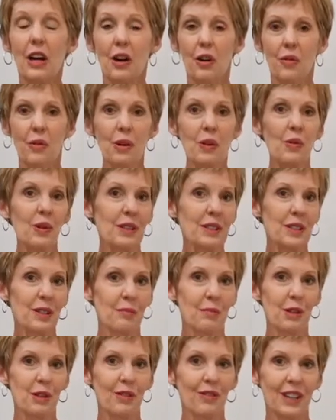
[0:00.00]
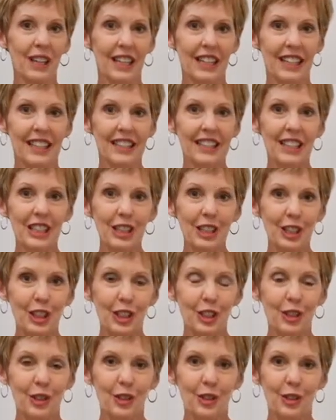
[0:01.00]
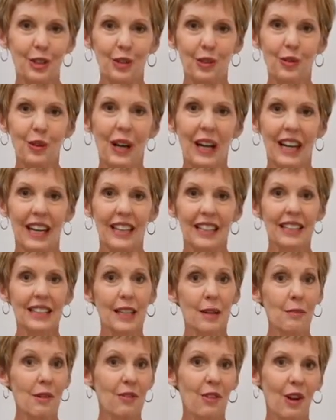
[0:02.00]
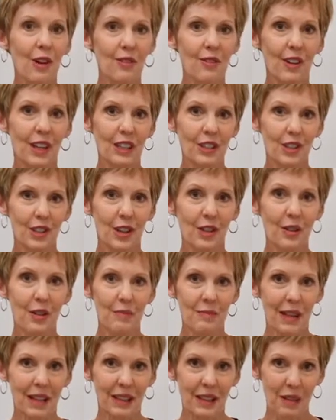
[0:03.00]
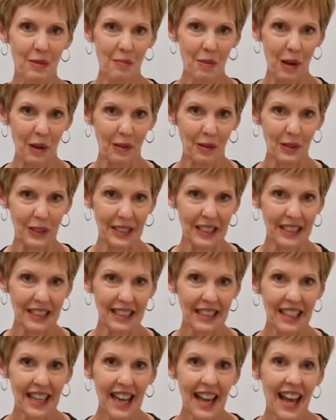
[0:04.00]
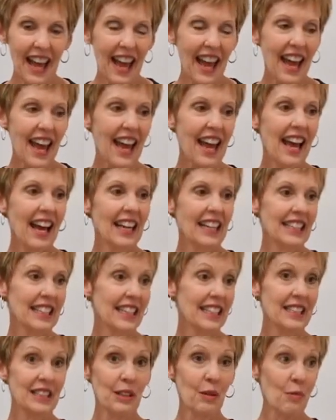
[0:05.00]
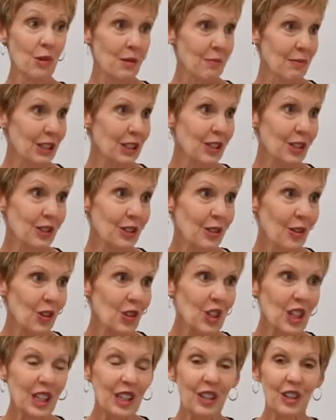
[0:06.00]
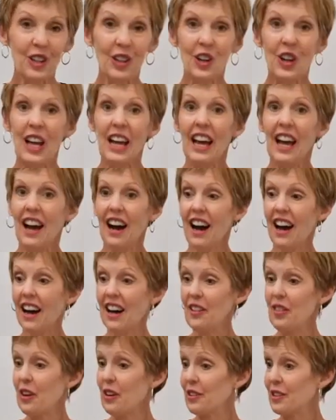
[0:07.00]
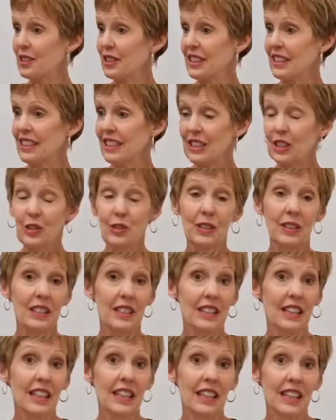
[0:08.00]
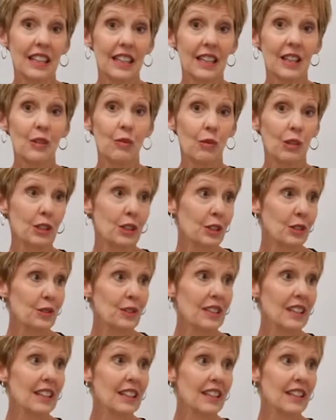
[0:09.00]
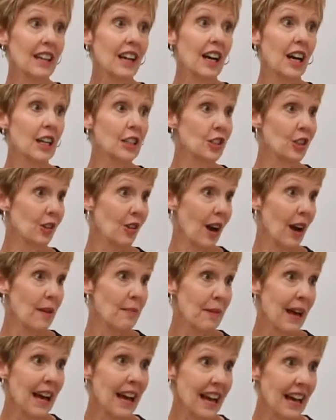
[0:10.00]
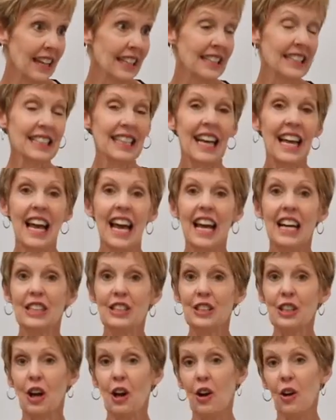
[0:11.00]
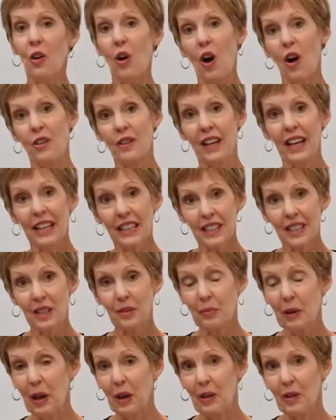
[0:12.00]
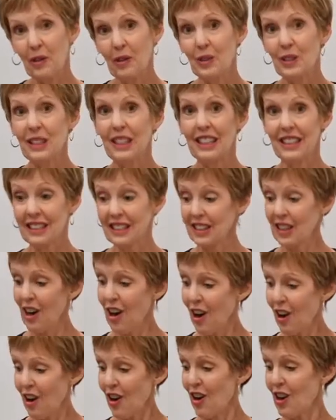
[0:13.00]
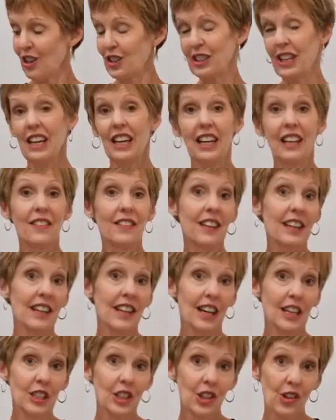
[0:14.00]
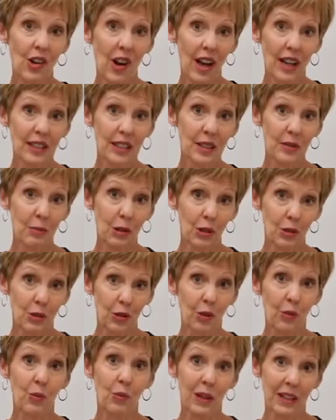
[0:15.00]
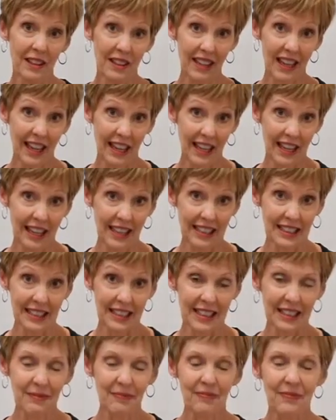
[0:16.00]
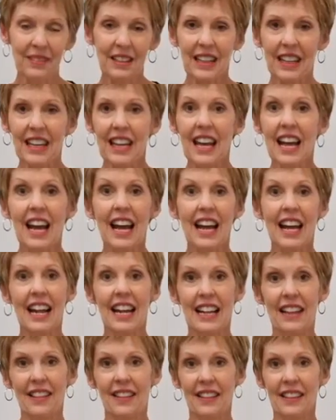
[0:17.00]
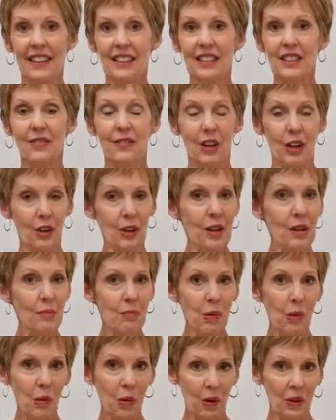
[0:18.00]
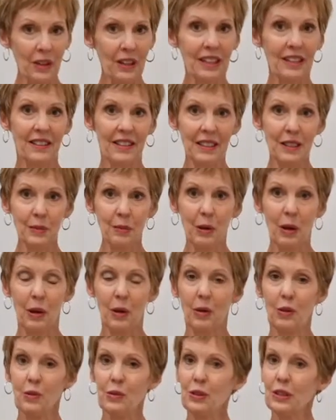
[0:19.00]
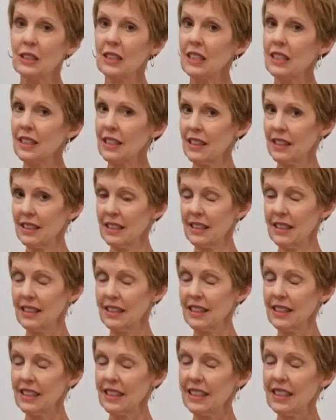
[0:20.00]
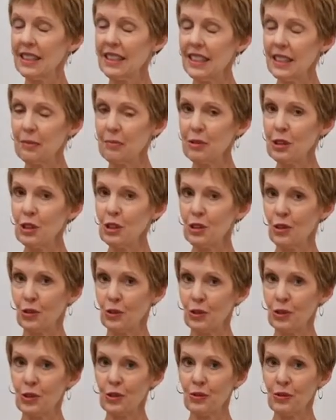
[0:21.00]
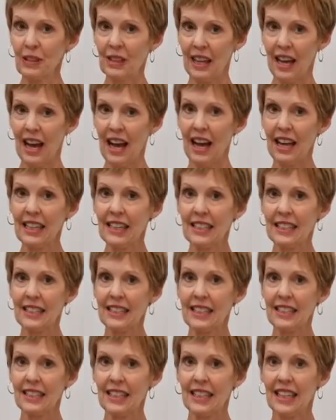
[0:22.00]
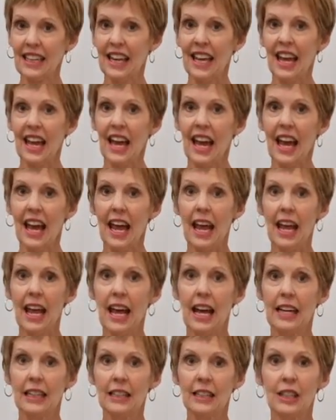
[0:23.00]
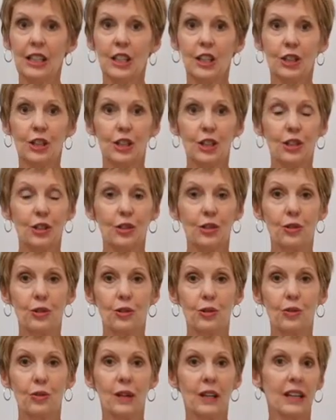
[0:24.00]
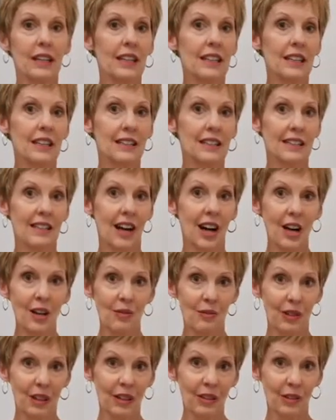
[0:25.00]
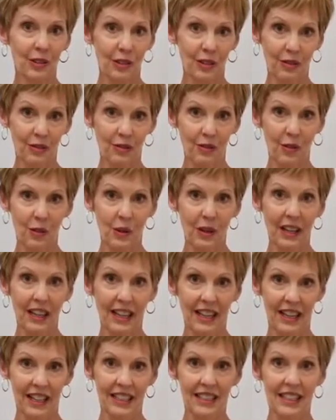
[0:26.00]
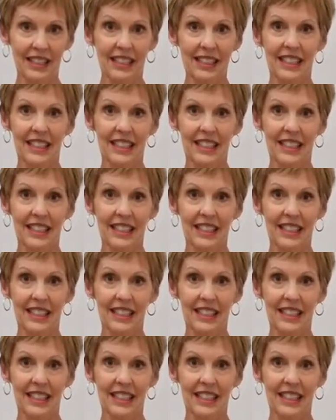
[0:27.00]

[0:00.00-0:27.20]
We're going to move into some of our face yoga method poses, and as someone mentioned earlier, there's an interest in reducing under eye bags. So our next pose is called the under eye smoother with hands. It's very important in this pose to keep the shoulders relaxed and to not wrinkle the forehead.